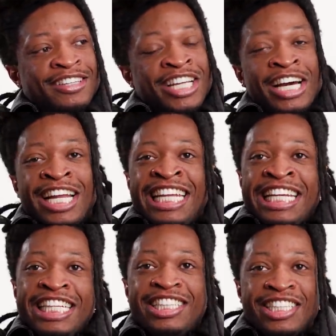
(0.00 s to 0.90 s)
the
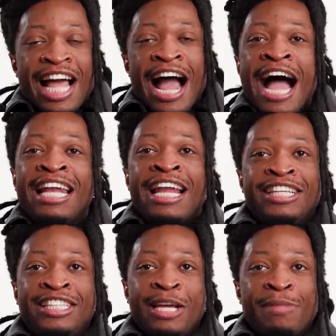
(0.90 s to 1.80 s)
elite's
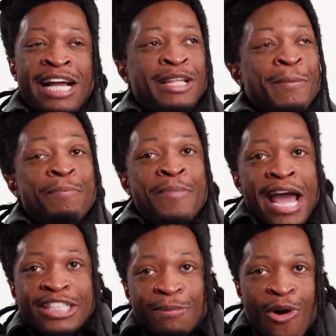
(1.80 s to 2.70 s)
highlight tape, like the
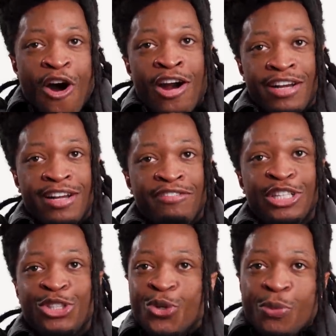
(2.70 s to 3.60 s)
best part of
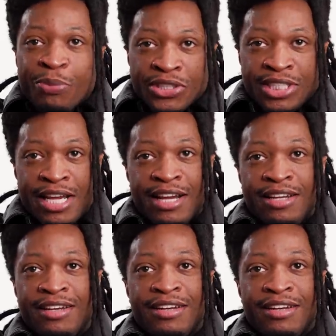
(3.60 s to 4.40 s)
the 2%?